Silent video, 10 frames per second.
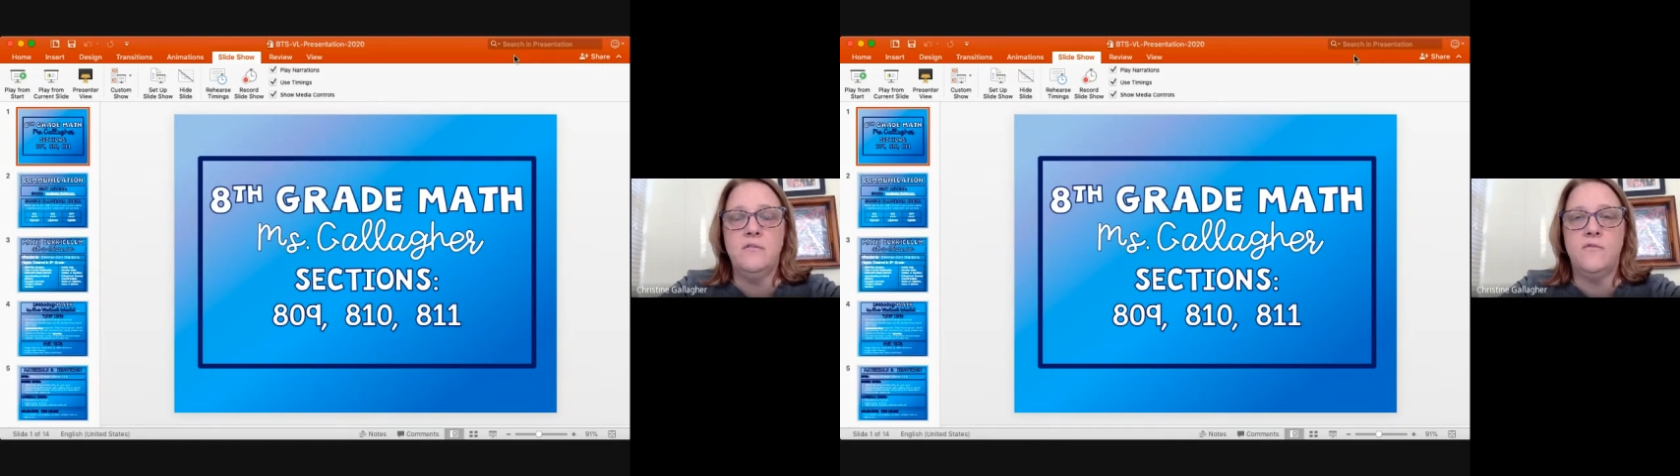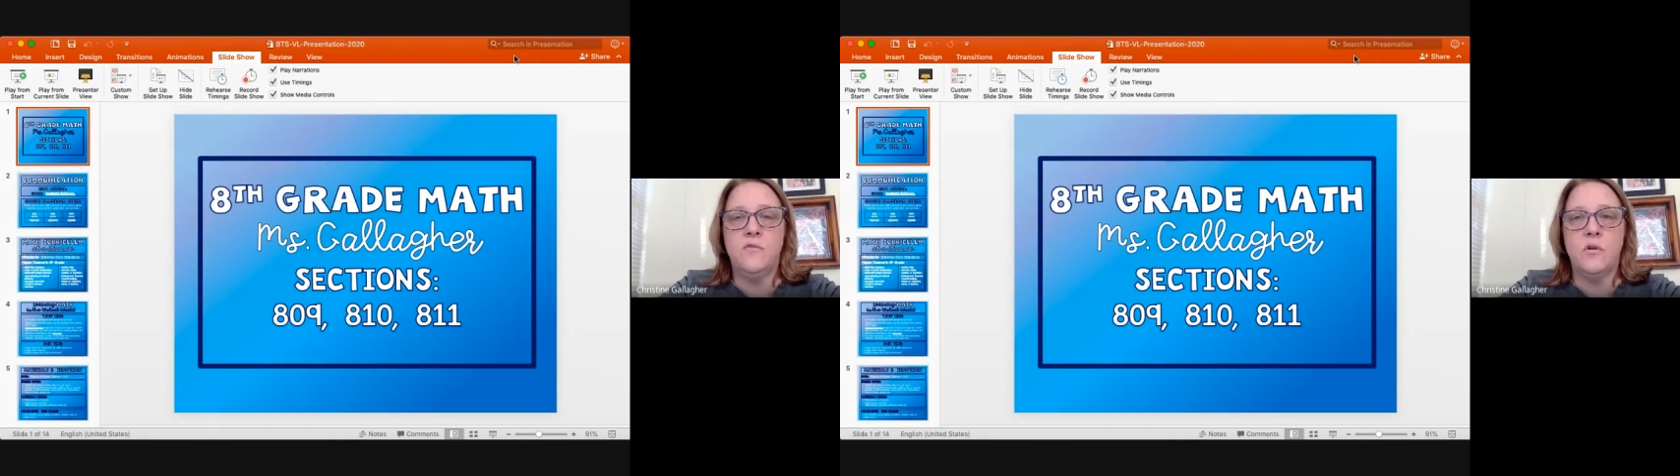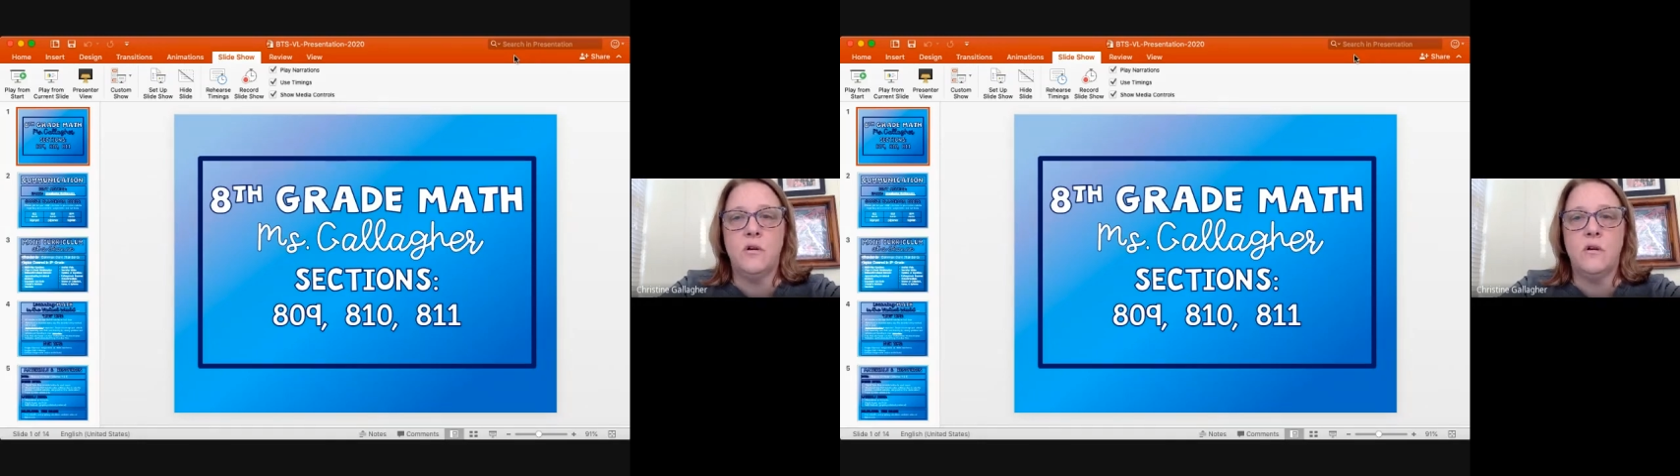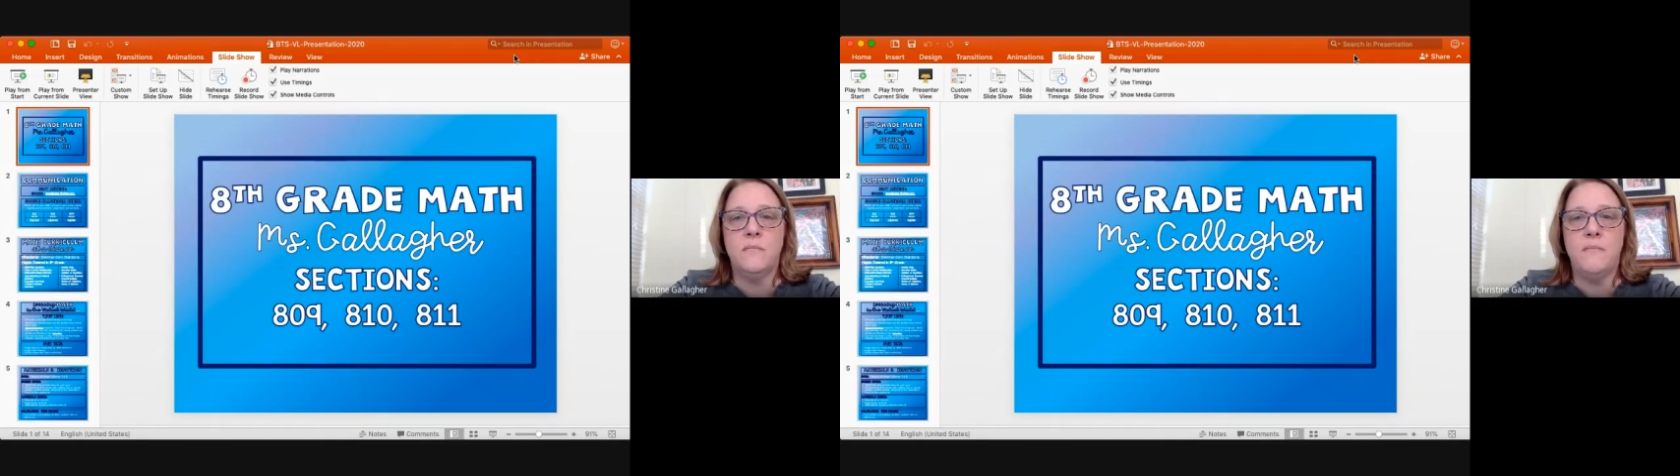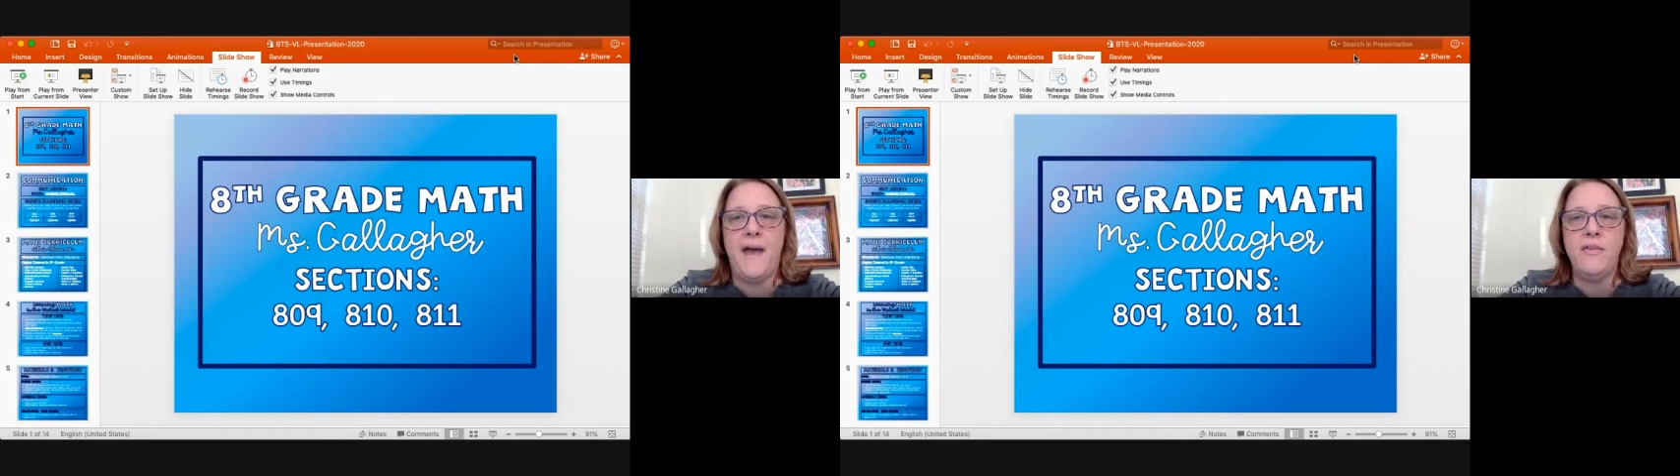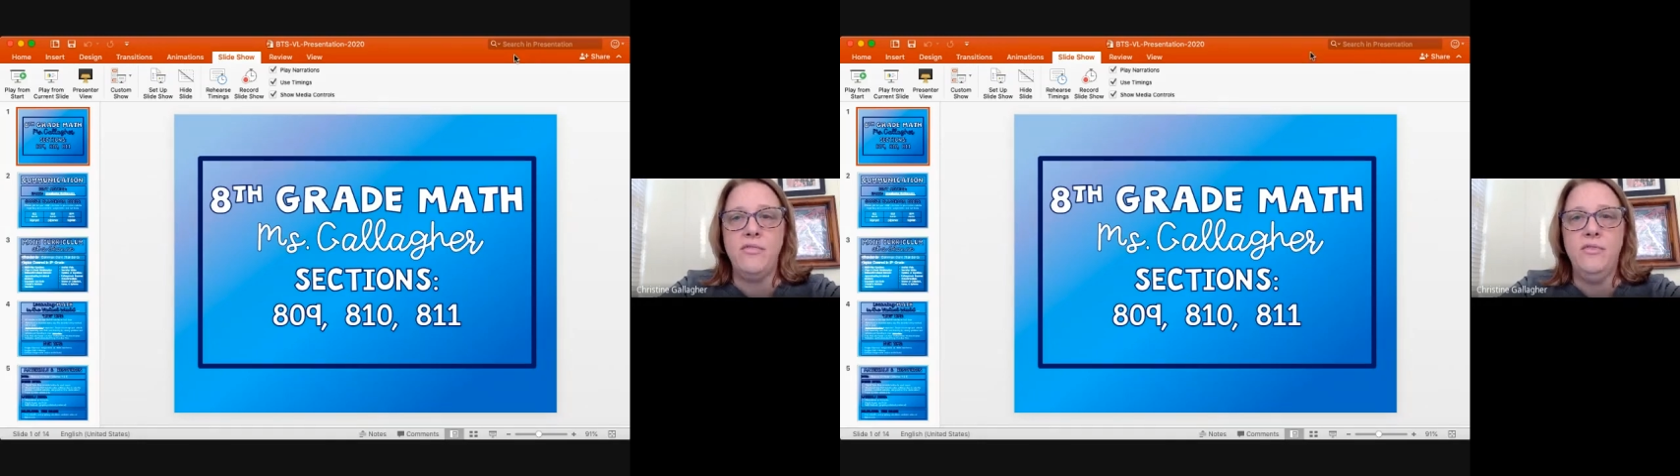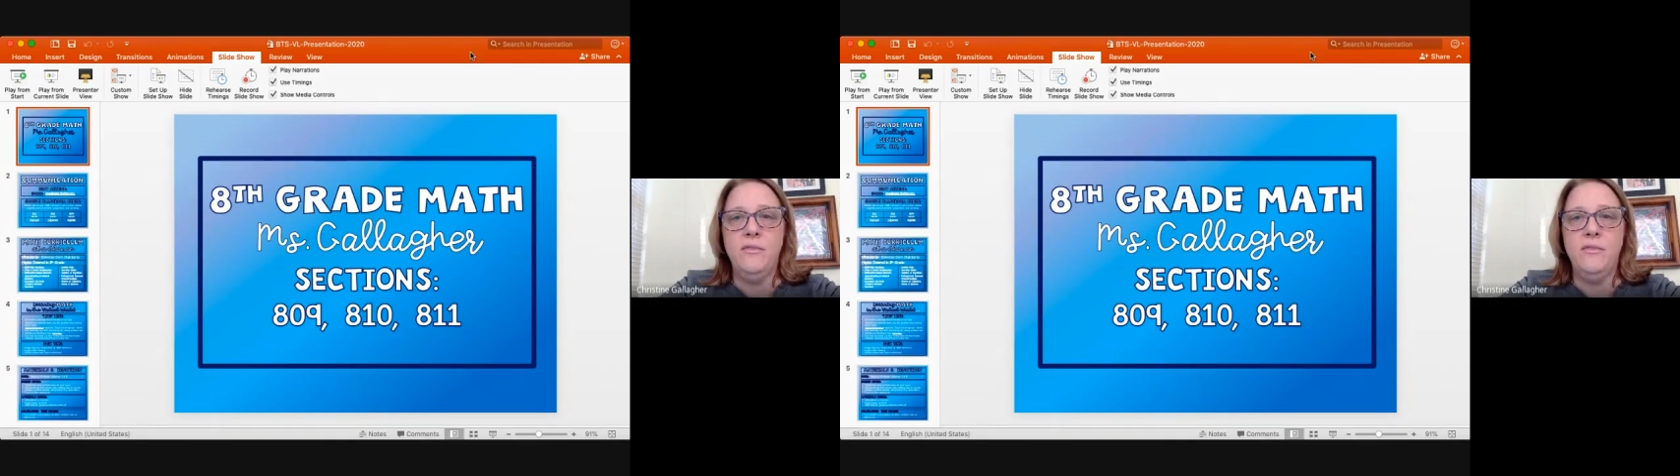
for math.